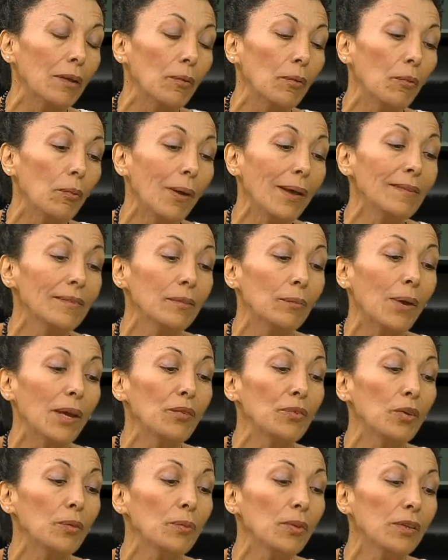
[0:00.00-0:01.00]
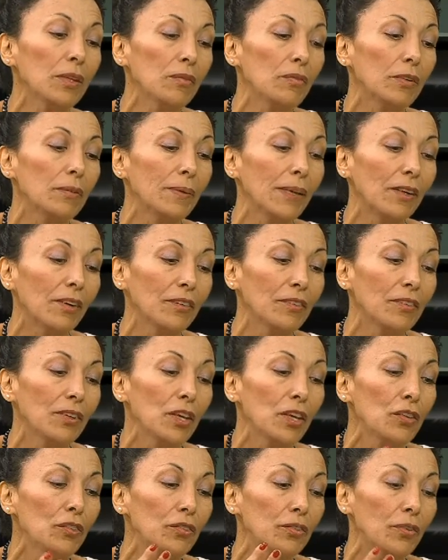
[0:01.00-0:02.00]
was so beautiful because
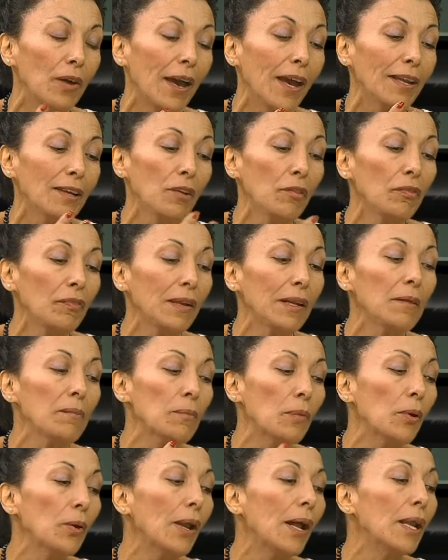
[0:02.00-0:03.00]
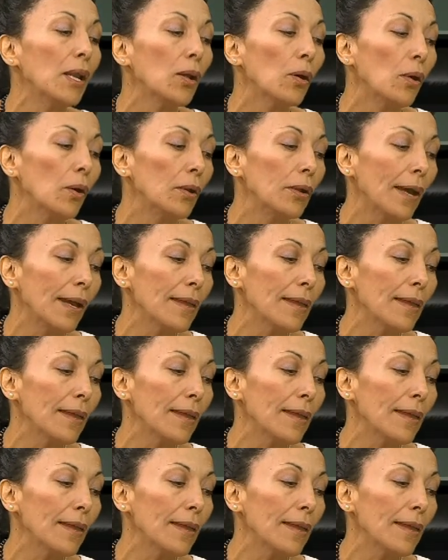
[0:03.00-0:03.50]
I'm not feeling more alone.